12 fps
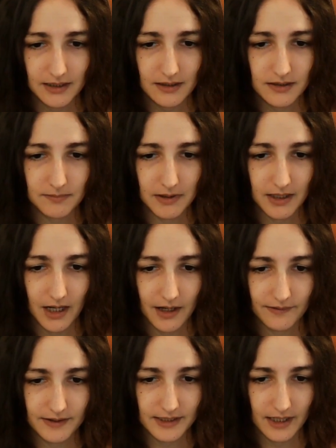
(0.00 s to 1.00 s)
Animatics may
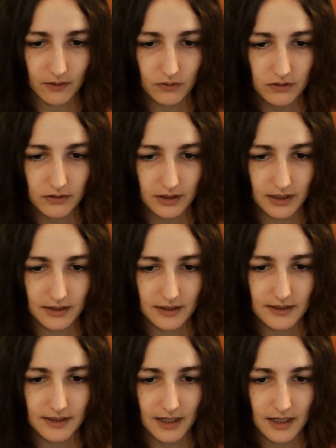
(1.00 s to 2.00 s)
have sound.
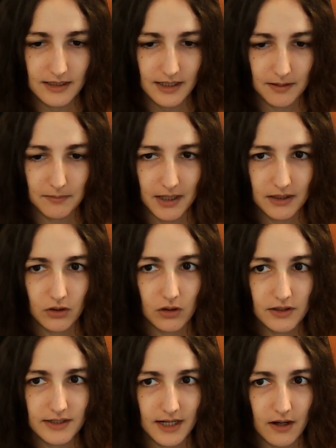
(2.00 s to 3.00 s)
In this case, I made
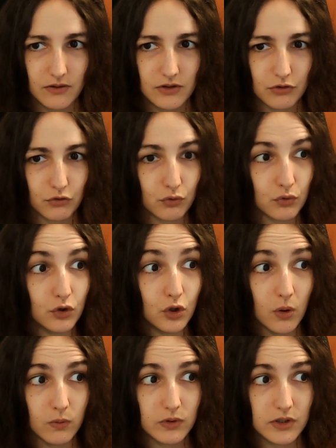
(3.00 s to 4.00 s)
all sounds through
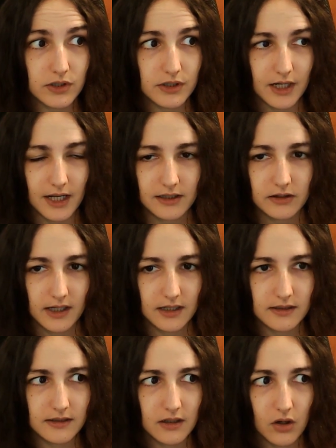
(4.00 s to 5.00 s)
notes like
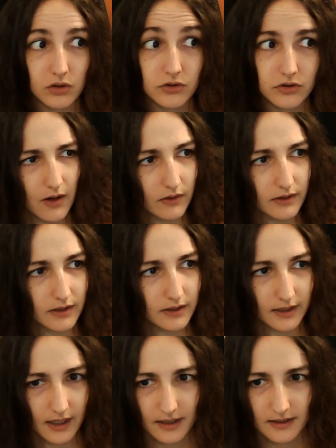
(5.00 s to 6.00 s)
text. So now
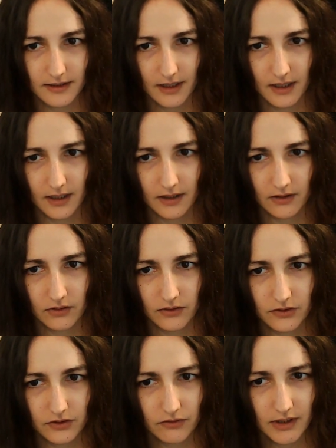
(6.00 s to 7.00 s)
the texts are
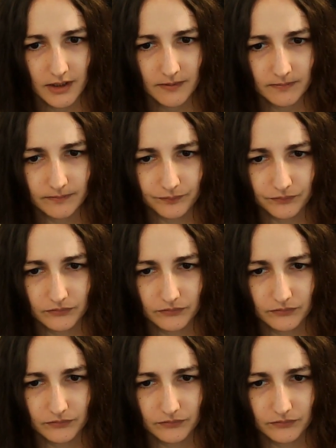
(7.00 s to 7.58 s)
on screen.